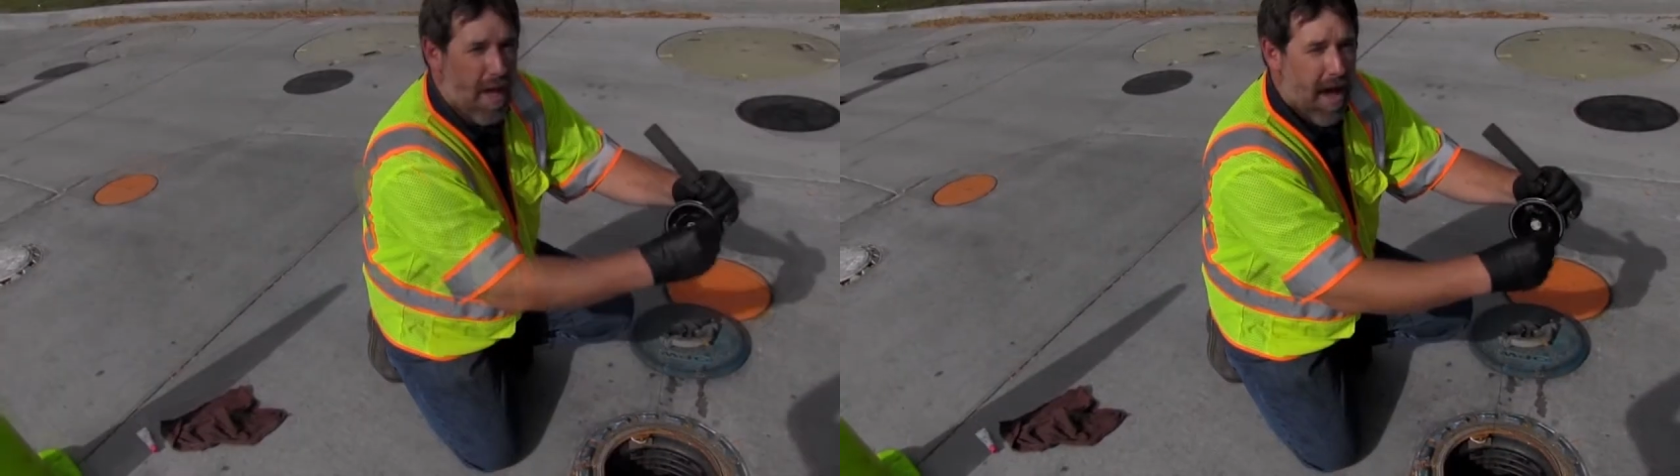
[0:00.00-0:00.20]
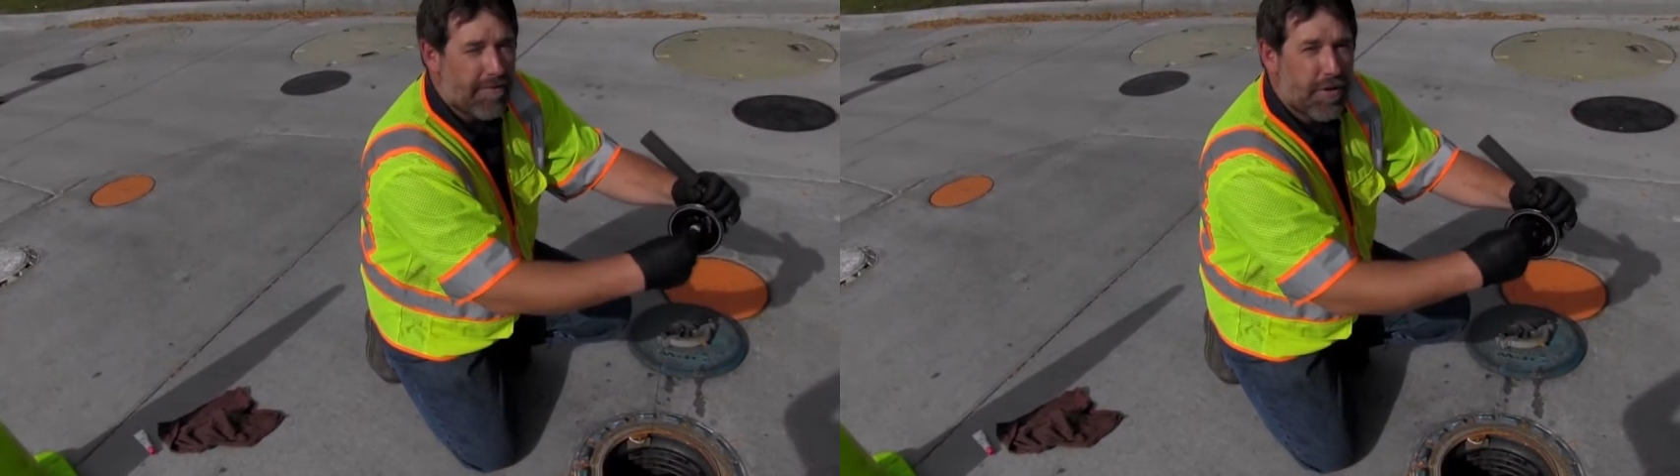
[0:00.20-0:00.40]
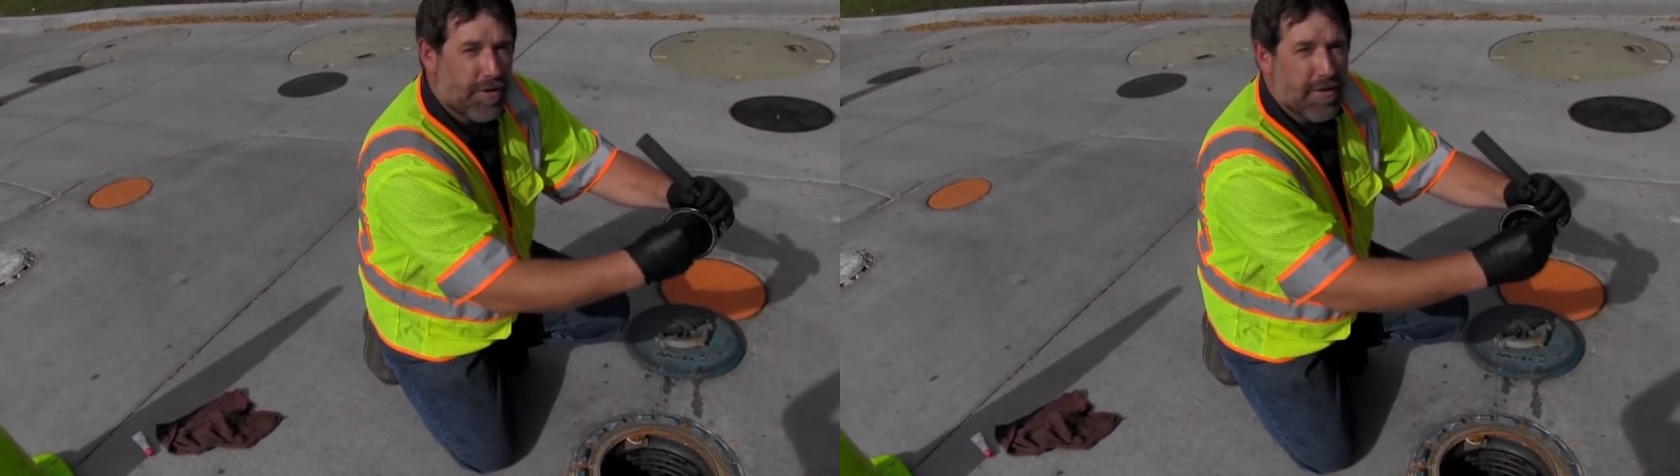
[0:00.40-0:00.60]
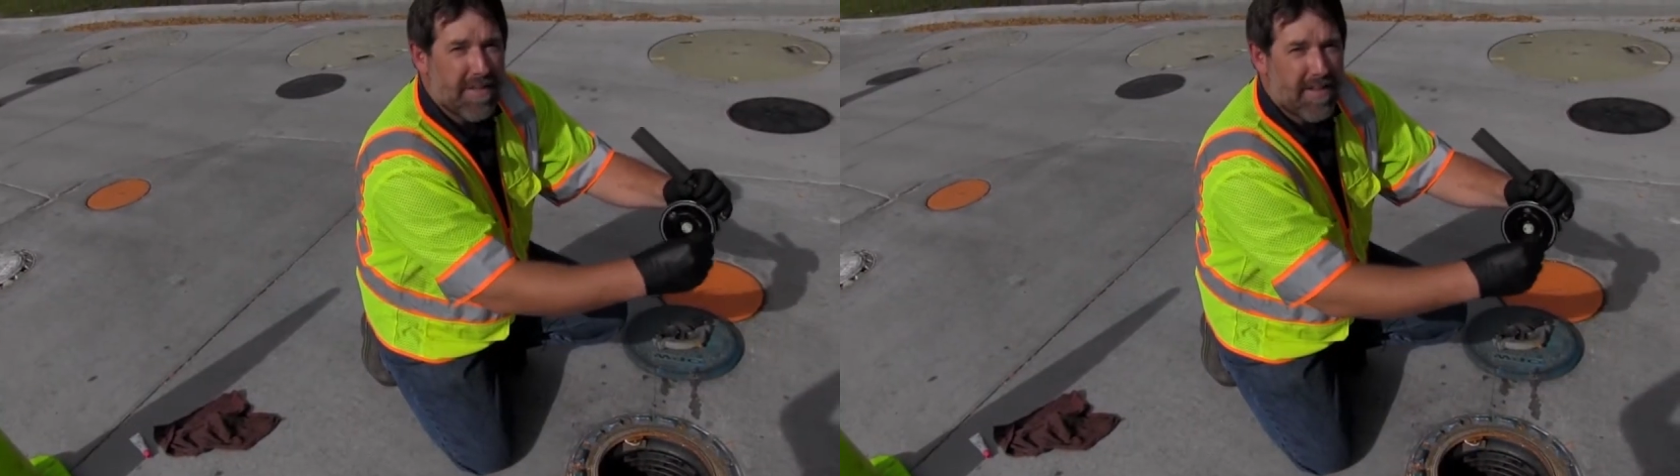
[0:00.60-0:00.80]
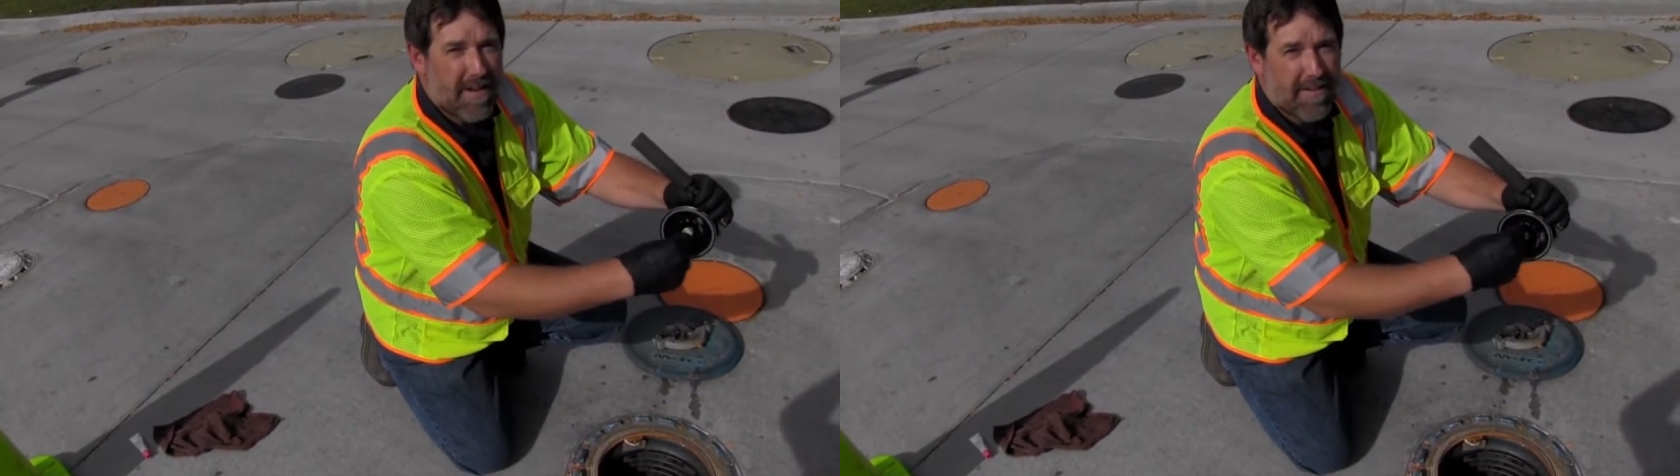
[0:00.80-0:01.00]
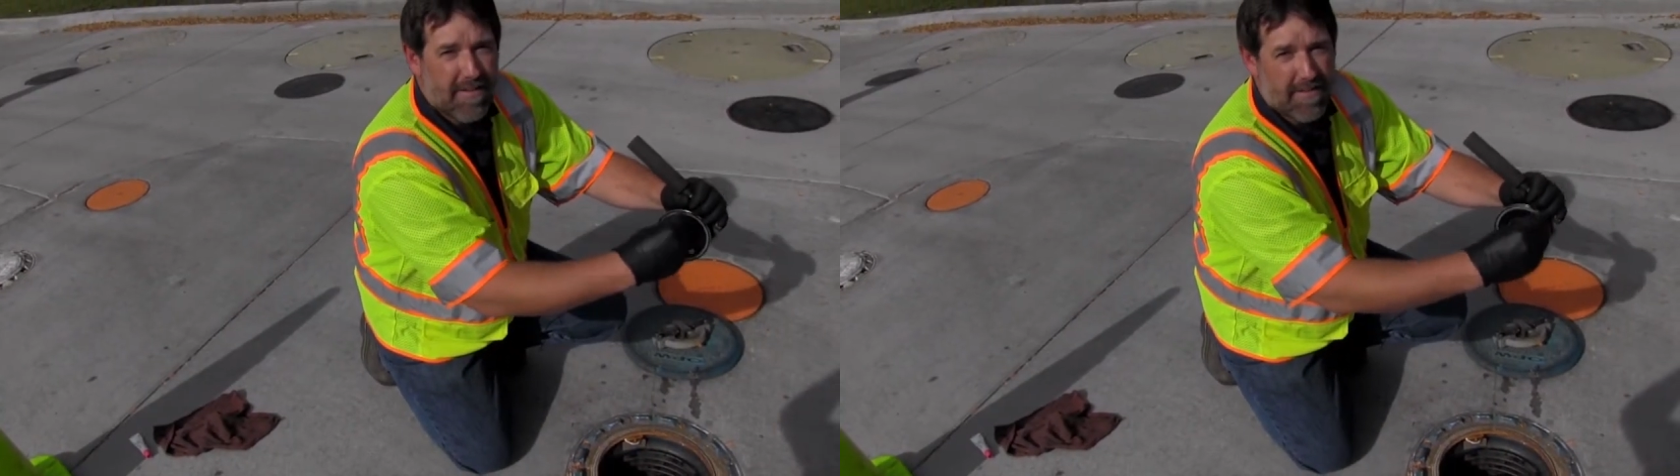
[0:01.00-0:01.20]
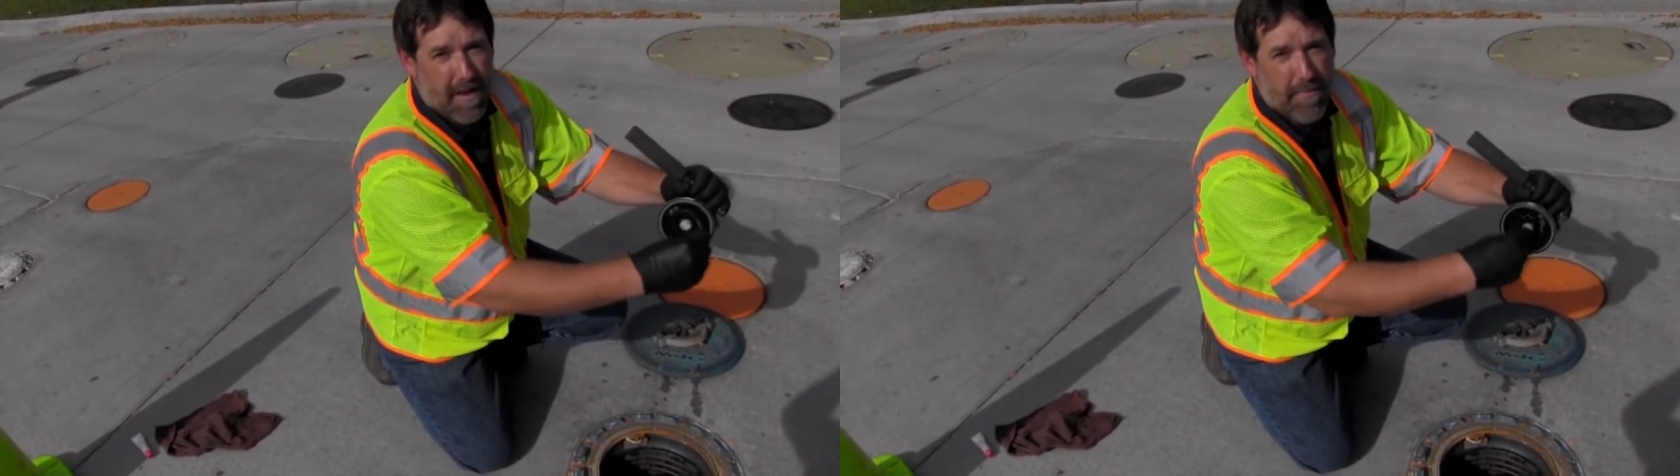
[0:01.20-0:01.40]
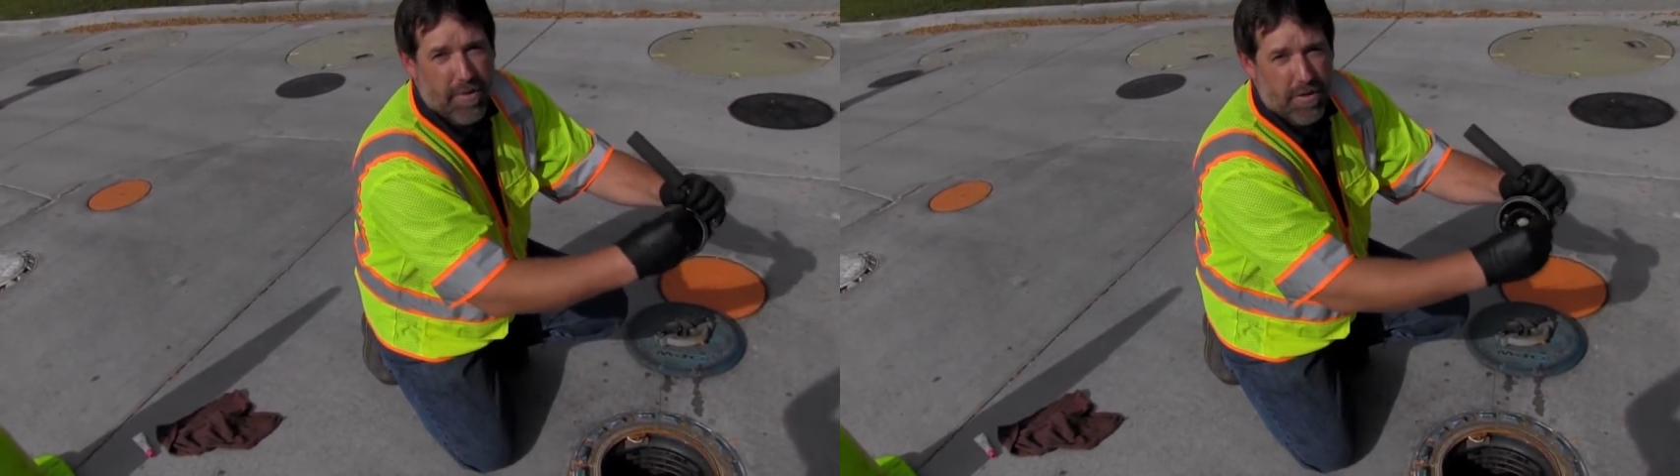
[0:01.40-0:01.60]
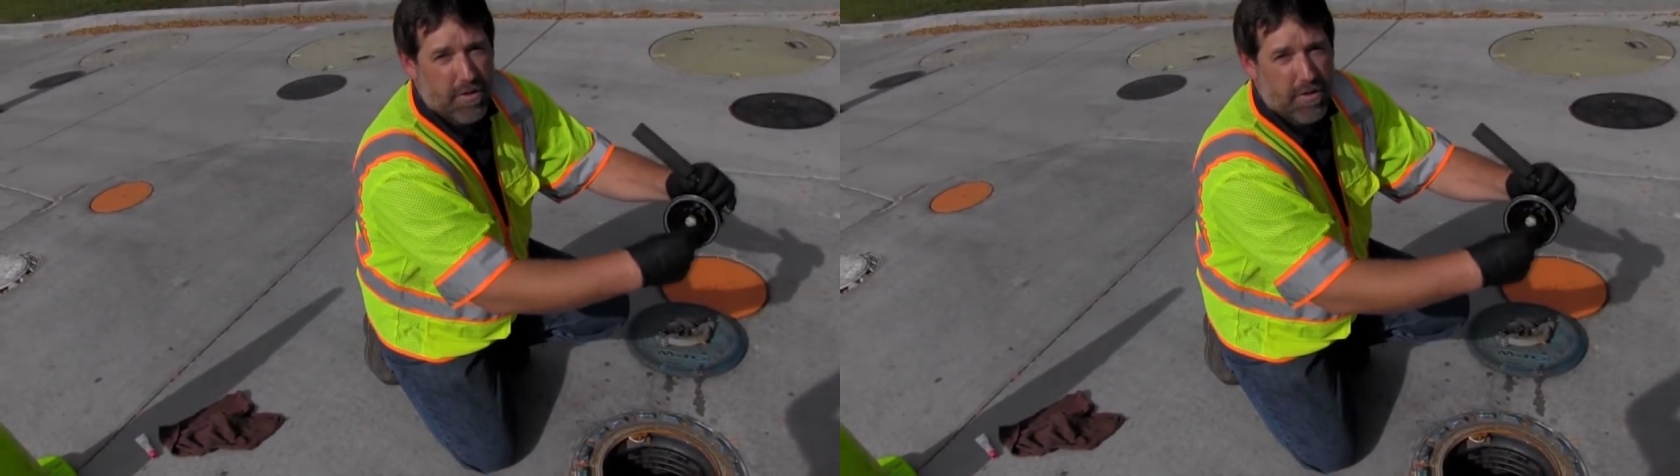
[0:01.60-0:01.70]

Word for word: After 30 seconds is up,